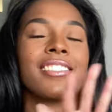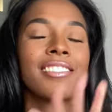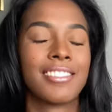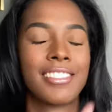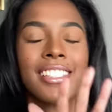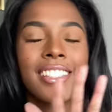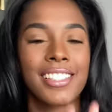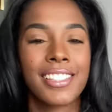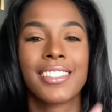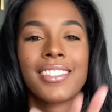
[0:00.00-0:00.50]

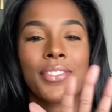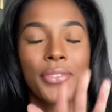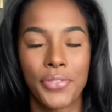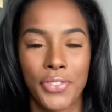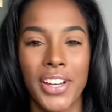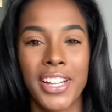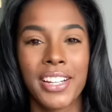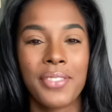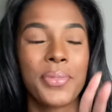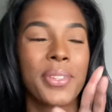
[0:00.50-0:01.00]
just
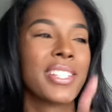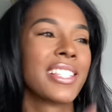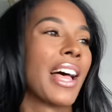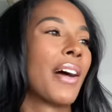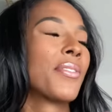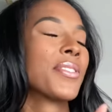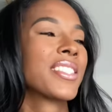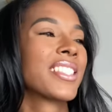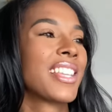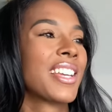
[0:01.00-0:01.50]
funny because I
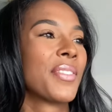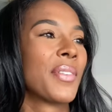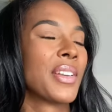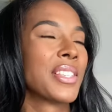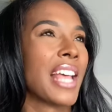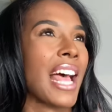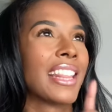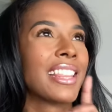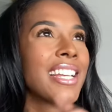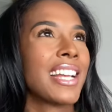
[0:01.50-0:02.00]
was thinking
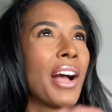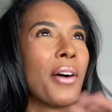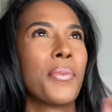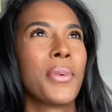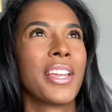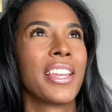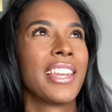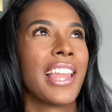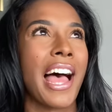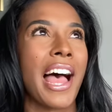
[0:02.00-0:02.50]
about, I think I
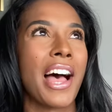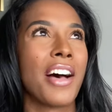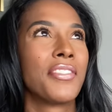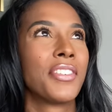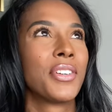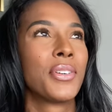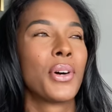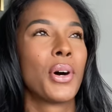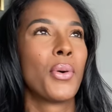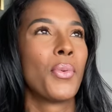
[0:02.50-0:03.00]
went live
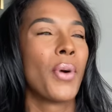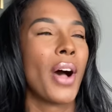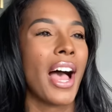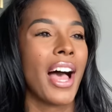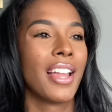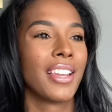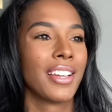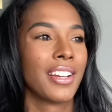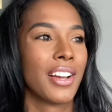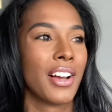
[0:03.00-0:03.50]
a
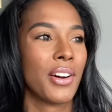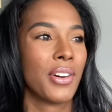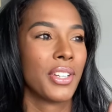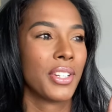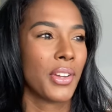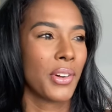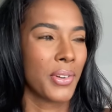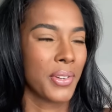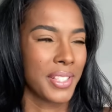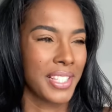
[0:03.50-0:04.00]
while ago, a
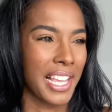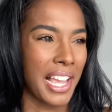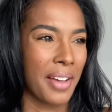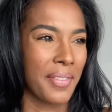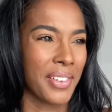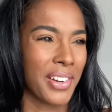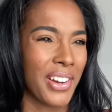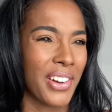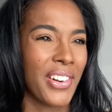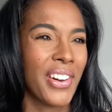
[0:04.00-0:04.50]
long
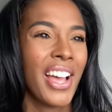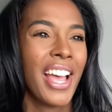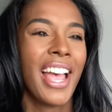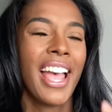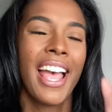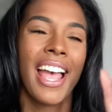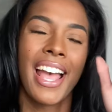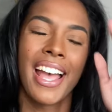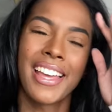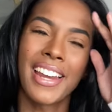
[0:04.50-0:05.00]
time ago,
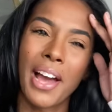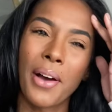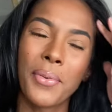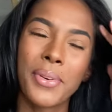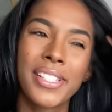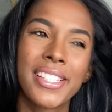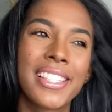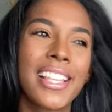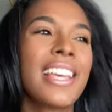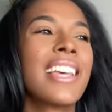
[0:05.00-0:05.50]
and I
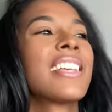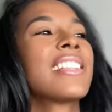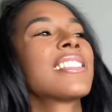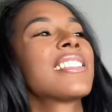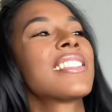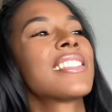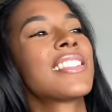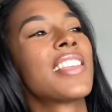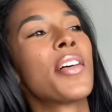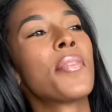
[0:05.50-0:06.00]
was saying
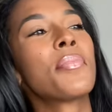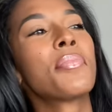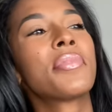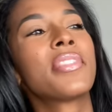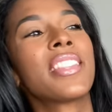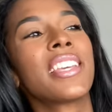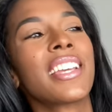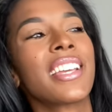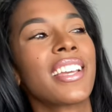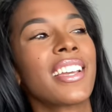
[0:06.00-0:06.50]

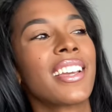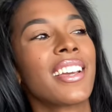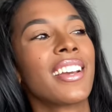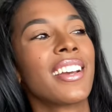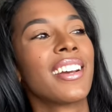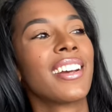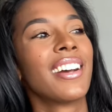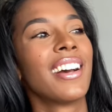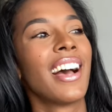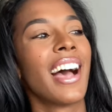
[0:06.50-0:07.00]

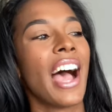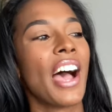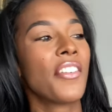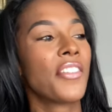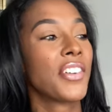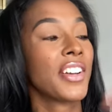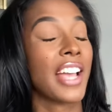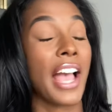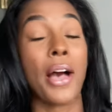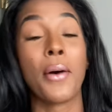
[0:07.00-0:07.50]
something. I
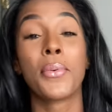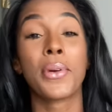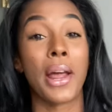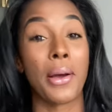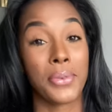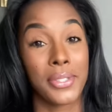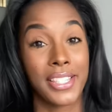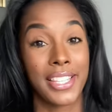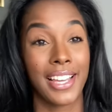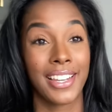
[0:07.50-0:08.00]
forgot what I
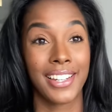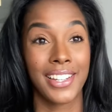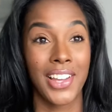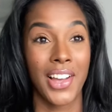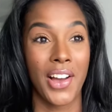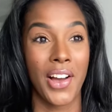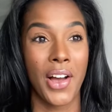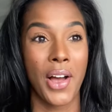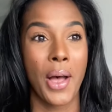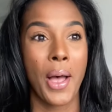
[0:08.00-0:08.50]
was telling
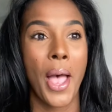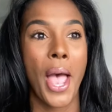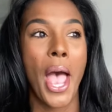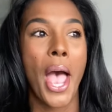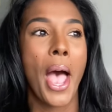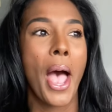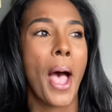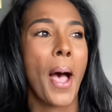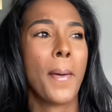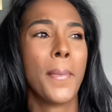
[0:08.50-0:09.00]
y'all,
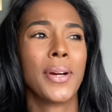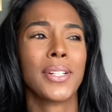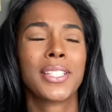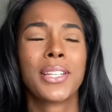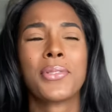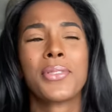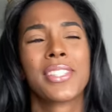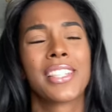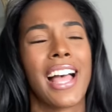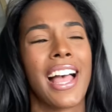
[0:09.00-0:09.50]
but she
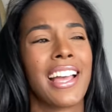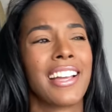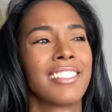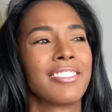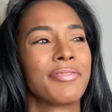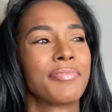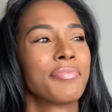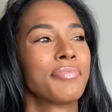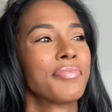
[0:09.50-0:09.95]
was like,